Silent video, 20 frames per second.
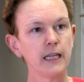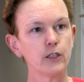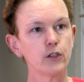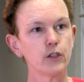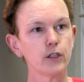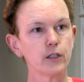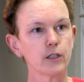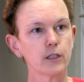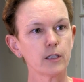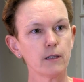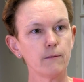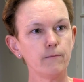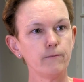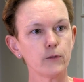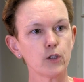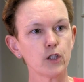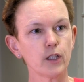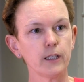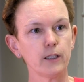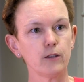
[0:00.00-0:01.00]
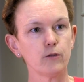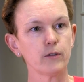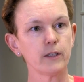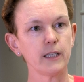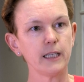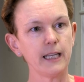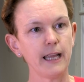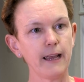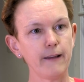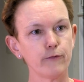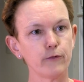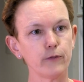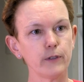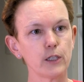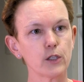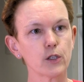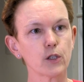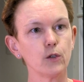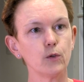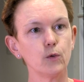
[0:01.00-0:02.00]
Some children in every
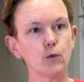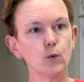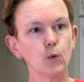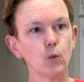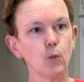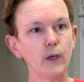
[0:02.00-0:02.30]
school